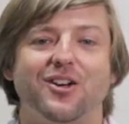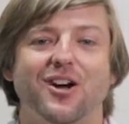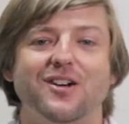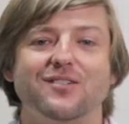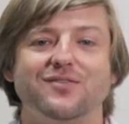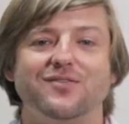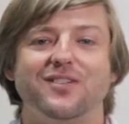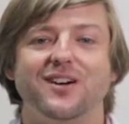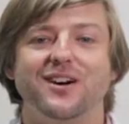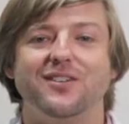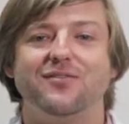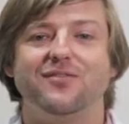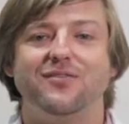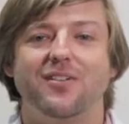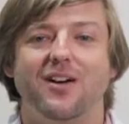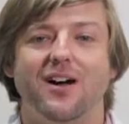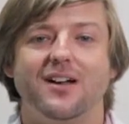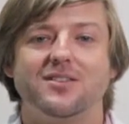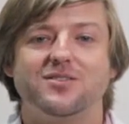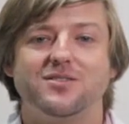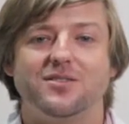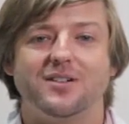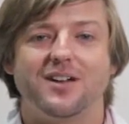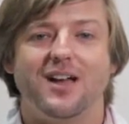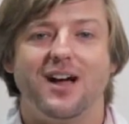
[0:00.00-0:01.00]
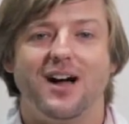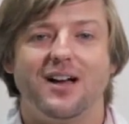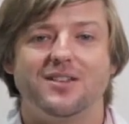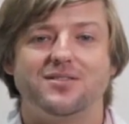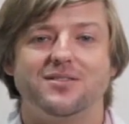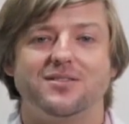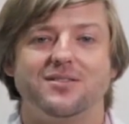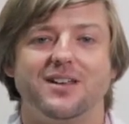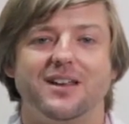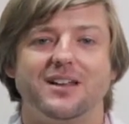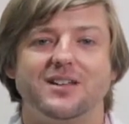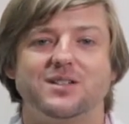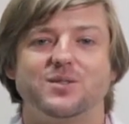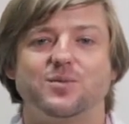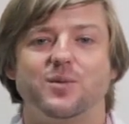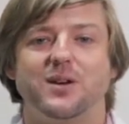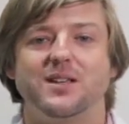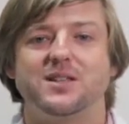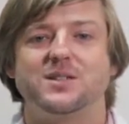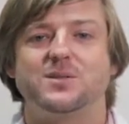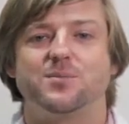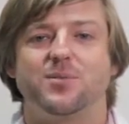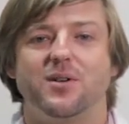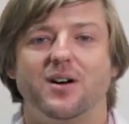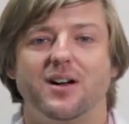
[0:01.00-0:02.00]
GoFar finds your car's unique
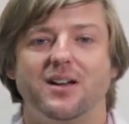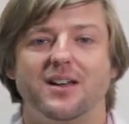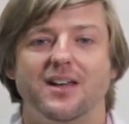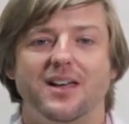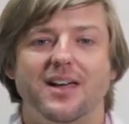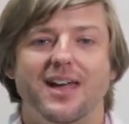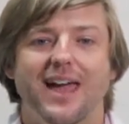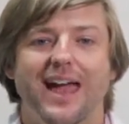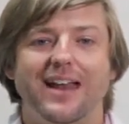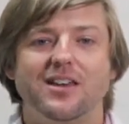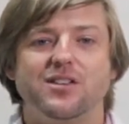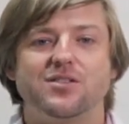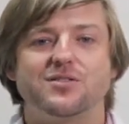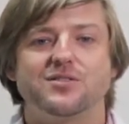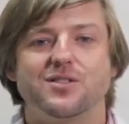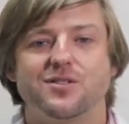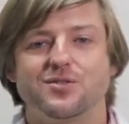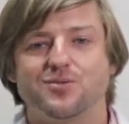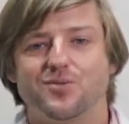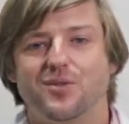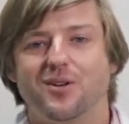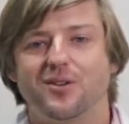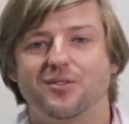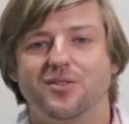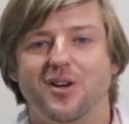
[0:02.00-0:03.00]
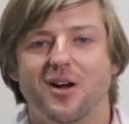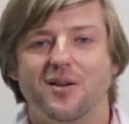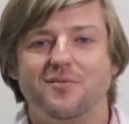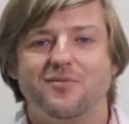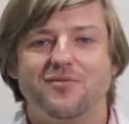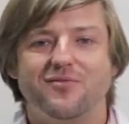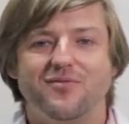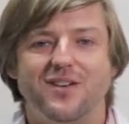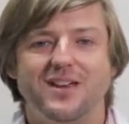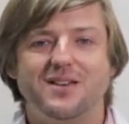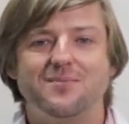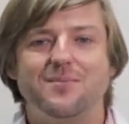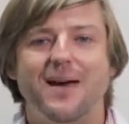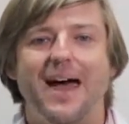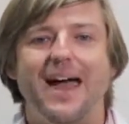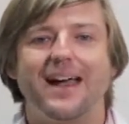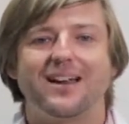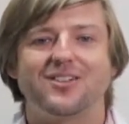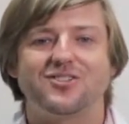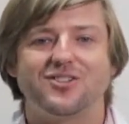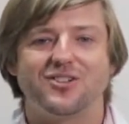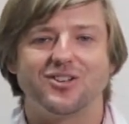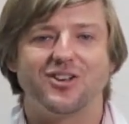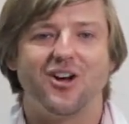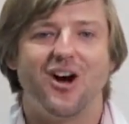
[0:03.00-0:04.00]
sweet spot and uses real-time
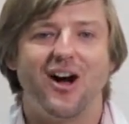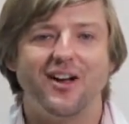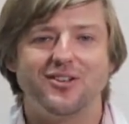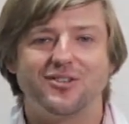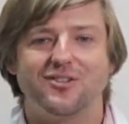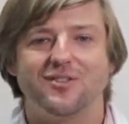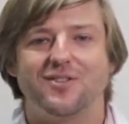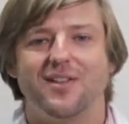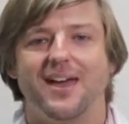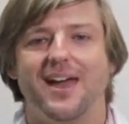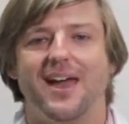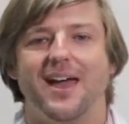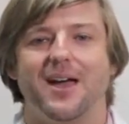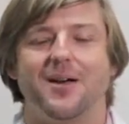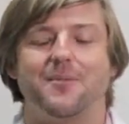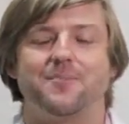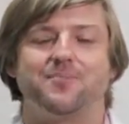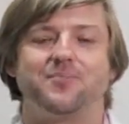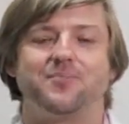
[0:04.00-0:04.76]
feedback to guide you there.